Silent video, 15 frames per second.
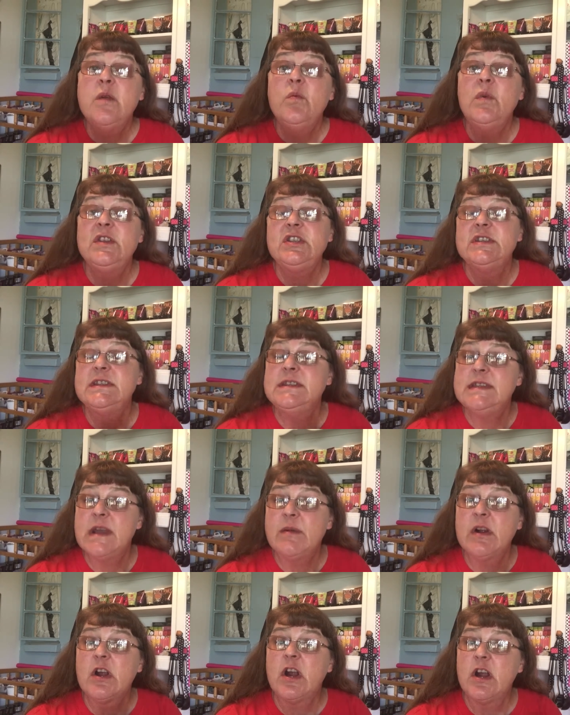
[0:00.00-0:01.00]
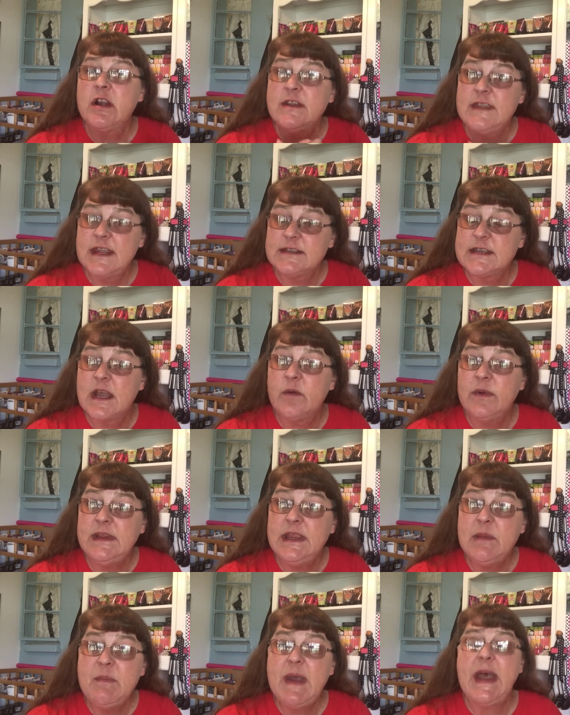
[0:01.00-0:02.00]
which is a debit card, and that's how we
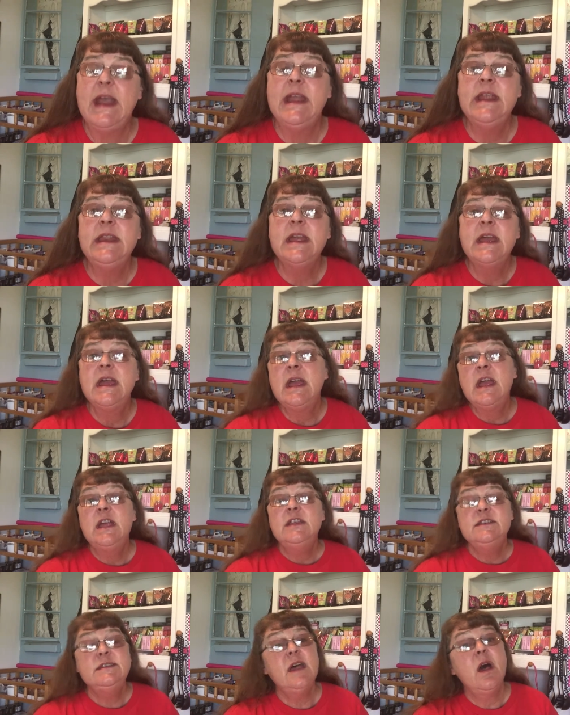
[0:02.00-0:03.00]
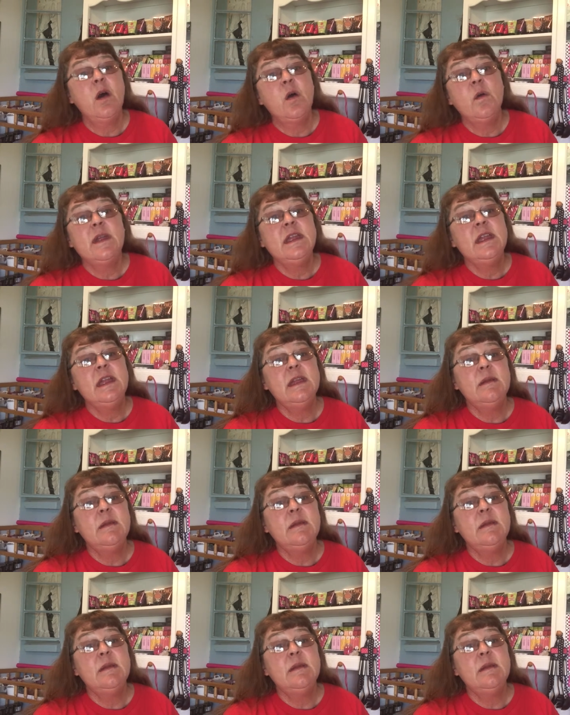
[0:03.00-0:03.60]
get paid. So